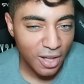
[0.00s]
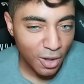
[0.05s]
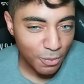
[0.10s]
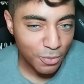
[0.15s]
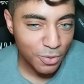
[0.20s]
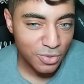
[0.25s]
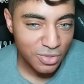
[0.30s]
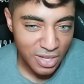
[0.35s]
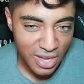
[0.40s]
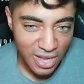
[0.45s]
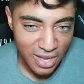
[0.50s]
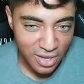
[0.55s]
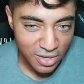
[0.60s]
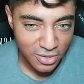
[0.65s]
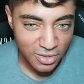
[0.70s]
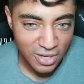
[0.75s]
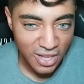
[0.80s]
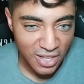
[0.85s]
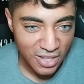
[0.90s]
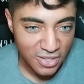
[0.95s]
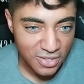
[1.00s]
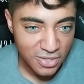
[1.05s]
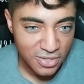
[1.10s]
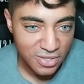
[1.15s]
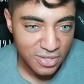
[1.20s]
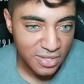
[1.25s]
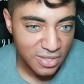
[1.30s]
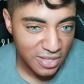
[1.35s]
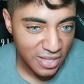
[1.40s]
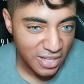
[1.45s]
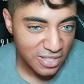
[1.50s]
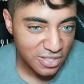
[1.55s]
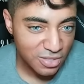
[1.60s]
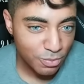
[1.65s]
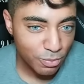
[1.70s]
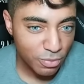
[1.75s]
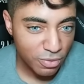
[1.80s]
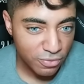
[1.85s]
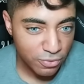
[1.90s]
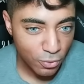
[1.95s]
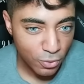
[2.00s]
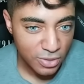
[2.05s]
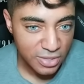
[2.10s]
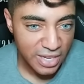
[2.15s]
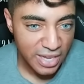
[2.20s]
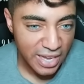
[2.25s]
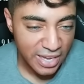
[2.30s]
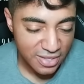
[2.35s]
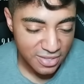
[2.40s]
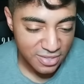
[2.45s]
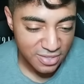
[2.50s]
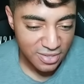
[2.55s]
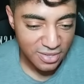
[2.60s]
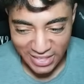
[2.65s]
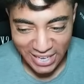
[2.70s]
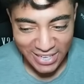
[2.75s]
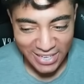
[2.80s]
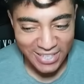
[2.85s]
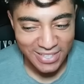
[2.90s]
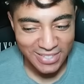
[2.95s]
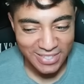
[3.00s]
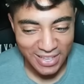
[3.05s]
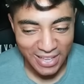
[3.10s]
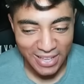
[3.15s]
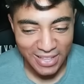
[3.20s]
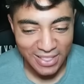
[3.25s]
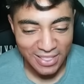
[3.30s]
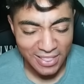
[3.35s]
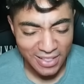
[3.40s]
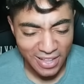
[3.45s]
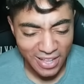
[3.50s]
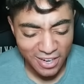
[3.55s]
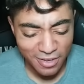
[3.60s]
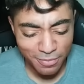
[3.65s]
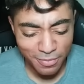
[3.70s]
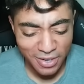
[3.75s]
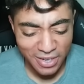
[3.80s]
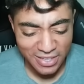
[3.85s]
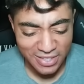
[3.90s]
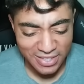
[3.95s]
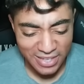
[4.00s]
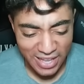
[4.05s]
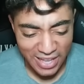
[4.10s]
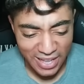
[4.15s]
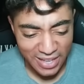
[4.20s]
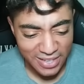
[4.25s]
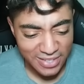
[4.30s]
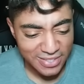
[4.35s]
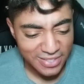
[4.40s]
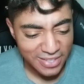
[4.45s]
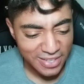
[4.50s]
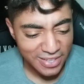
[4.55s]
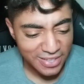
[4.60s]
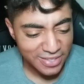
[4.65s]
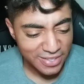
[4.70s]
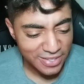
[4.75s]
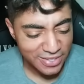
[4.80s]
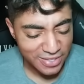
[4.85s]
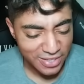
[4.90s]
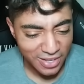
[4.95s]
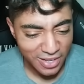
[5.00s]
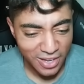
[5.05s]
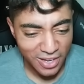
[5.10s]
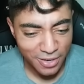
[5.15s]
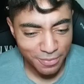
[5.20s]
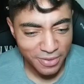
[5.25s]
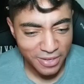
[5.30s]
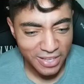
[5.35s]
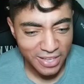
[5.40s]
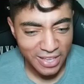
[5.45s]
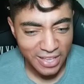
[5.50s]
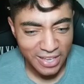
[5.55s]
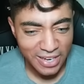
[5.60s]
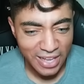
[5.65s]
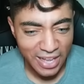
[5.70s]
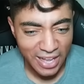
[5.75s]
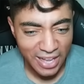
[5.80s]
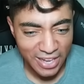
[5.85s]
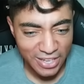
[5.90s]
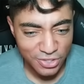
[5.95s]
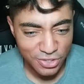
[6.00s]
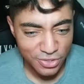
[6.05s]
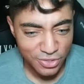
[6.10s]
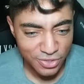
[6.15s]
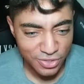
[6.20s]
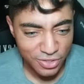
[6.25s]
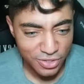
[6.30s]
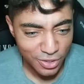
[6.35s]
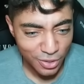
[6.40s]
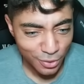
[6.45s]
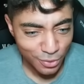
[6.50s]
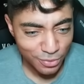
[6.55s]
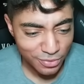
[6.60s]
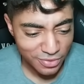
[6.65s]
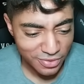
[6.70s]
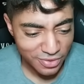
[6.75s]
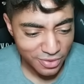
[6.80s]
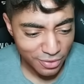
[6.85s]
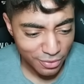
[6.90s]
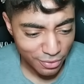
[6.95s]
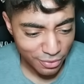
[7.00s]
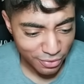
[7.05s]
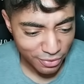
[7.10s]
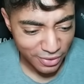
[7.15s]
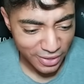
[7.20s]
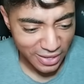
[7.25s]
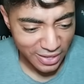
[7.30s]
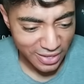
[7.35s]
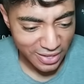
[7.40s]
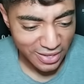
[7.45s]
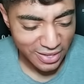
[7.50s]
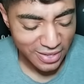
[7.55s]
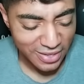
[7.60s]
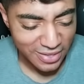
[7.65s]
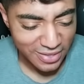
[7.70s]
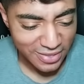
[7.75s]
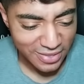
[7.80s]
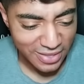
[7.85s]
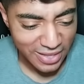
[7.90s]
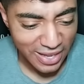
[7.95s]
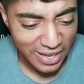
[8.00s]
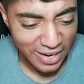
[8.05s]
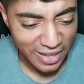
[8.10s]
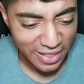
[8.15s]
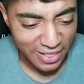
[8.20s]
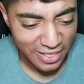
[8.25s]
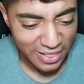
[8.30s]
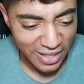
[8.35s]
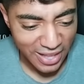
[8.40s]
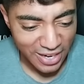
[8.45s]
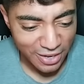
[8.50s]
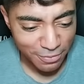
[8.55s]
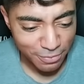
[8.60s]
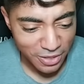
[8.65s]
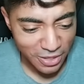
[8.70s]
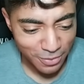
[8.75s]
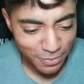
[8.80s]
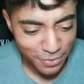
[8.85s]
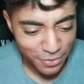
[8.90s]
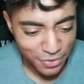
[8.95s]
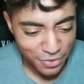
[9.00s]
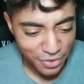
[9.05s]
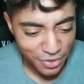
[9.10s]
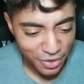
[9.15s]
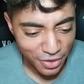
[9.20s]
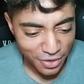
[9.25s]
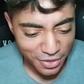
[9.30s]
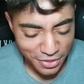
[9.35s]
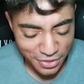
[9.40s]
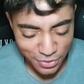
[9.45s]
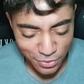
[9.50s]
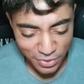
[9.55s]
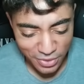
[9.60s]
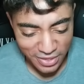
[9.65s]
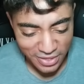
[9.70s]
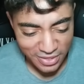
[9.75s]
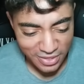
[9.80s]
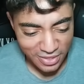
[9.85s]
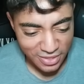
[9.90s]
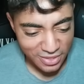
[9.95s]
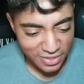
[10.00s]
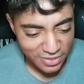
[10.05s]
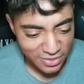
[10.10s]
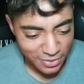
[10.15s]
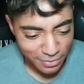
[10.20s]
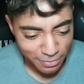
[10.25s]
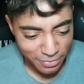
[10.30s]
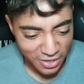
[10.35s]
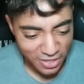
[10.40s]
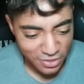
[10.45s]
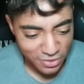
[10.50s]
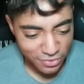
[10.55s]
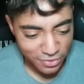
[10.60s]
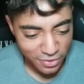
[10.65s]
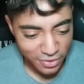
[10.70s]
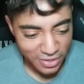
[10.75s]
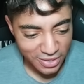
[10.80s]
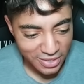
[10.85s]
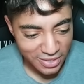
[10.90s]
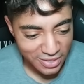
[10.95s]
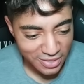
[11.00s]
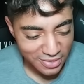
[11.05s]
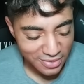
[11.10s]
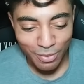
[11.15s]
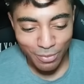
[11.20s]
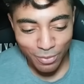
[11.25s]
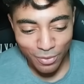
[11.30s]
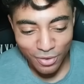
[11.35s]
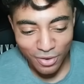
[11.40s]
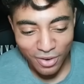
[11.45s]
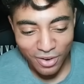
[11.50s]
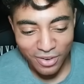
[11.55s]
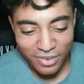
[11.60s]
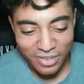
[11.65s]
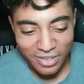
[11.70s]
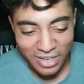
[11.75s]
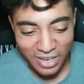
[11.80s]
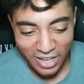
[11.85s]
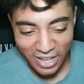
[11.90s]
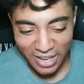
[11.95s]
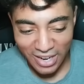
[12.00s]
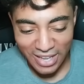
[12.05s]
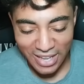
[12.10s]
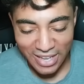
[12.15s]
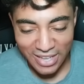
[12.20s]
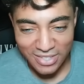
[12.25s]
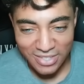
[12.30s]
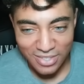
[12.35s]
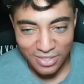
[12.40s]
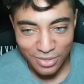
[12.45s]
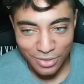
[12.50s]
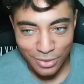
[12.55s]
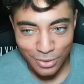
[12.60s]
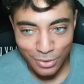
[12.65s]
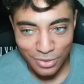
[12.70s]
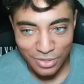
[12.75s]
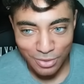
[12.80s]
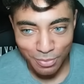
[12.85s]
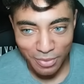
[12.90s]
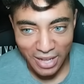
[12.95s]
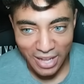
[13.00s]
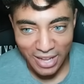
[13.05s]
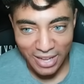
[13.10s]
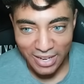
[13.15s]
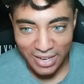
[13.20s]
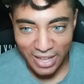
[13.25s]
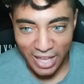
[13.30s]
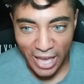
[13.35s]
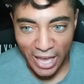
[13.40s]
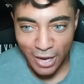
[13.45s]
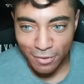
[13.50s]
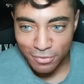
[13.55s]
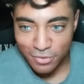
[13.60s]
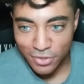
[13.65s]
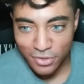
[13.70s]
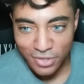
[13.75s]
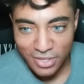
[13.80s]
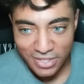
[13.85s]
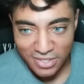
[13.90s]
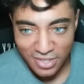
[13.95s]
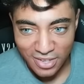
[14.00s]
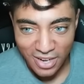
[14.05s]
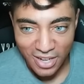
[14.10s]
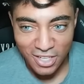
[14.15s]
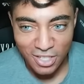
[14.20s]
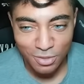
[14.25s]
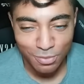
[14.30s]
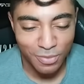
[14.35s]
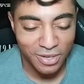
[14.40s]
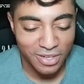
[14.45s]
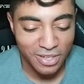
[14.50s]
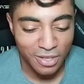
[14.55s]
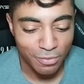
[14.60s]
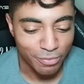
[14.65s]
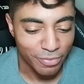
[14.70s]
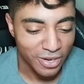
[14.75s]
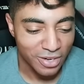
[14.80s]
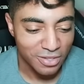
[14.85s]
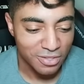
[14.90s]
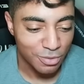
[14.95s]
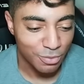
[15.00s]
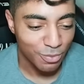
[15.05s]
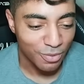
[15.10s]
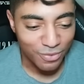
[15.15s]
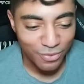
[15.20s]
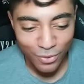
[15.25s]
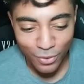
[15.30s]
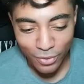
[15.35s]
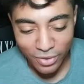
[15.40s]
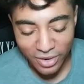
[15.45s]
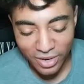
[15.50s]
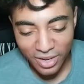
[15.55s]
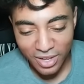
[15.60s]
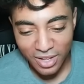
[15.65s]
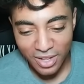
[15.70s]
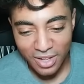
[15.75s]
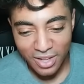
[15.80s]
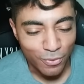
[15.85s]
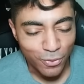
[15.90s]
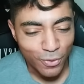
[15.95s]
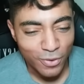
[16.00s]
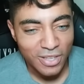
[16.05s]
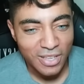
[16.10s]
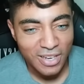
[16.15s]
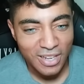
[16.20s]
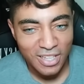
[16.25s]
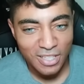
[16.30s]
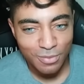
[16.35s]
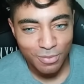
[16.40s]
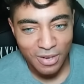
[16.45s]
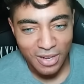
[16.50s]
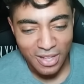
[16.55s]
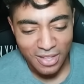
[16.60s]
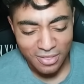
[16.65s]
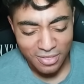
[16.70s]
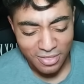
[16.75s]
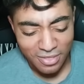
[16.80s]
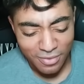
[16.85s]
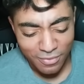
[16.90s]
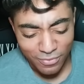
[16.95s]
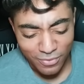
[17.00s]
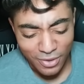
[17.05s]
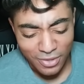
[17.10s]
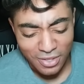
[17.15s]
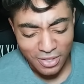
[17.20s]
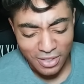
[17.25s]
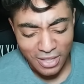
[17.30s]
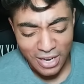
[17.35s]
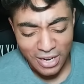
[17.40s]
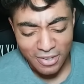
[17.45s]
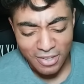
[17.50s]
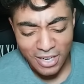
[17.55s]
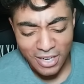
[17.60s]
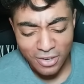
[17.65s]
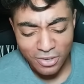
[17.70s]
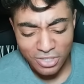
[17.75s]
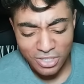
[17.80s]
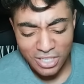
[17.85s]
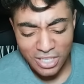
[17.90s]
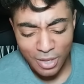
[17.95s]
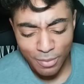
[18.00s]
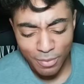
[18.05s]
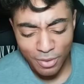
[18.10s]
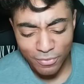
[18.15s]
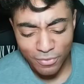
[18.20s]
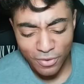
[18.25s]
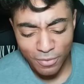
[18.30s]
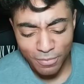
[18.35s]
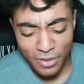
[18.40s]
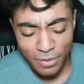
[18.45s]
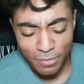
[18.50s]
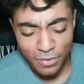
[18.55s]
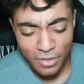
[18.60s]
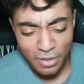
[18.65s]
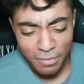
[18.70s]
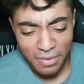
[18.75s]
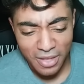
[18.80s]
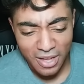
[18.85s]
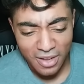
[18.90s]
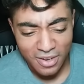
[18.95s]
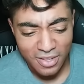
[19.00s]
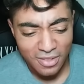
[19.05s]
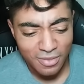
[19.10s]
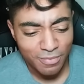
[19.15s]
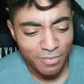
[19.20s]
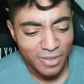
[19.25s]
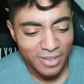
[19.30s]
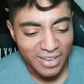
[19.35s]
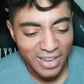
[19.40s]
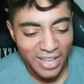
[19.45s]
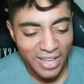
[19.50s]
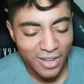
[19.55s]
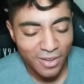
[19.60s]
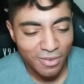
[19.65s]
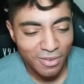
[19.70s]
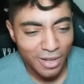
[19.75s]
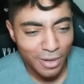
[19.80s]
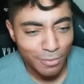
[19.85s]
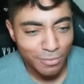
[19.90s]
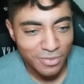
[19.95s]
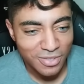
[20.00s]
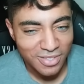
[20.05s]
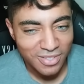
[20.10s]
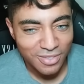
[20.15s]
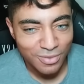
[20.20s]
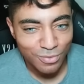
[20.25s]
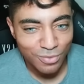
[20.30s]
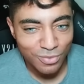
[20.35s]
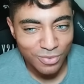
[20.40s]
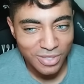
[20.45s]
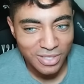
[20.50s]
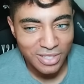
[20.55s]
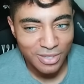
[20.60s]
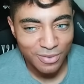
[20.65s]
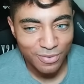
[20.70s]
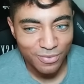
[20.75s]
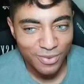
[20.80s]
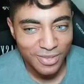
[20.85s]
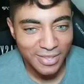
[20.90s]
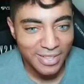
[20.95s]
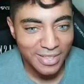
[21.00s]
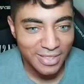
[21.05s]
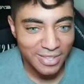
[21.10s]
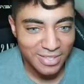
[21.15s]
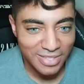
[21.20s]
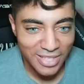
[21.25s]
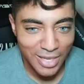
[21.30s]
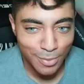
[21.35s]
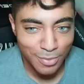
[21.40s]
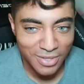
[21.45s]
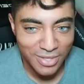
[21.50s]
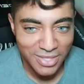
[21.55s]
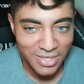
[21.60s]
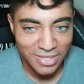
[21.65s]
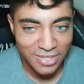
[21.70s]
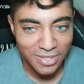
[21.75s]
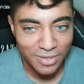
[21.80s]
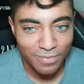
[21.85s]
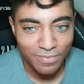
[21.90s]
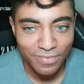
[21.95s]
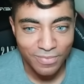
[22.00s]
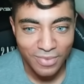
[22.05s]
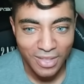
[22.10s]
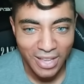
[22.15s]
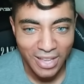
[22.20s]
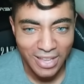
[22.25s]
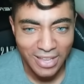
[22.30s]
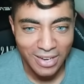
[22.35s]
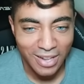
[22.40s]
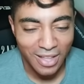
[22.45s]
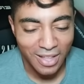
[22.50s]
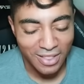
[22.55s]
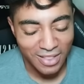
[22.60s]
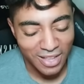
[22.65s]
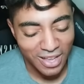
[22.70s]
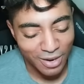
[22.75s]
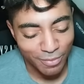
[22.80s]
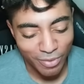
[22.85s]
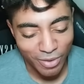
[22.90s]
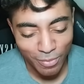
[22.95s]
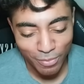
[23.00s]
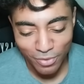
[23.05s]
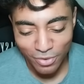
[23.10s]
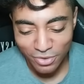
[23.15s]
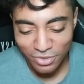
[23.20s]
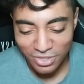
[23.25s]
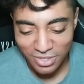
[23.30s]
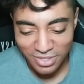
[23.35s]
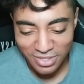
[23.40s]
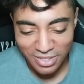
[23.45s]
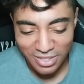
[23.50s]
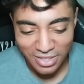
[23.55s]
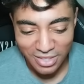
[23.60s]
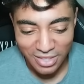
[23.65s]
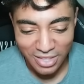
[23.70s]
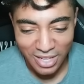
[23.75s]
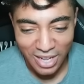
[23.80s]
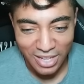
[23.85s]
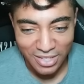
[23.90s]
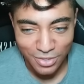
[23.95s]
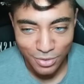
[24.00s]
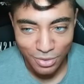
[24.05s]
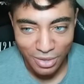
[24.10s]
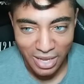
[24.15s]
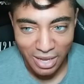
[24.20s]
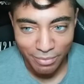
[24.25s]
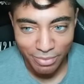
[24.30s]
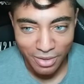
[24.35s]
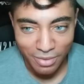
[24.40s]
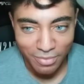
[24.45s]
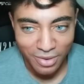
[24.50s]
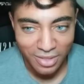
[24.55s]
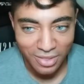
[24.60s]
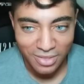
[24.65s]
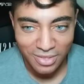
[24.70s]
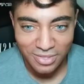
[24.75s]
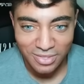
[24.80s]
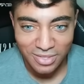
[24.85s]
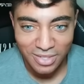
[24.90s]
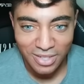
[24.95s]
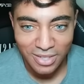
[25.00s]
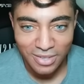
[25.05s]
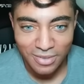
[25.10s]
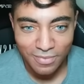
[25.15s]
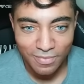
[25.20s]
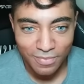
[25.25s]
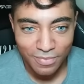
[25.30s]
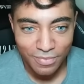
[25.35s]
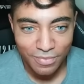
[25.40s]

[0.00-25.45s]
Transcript: almost $800 and that's before tax. That is a lot of money to ask in this economy, and I just don't think that a lot of people are going to budge for it. People are not as enthused by it after its announcement compared to before. Before the announcement, I felt a lot of energy coming from people about it, but now I'm just really feeling the skepticism, and a lot of people are just not too happy about this thing.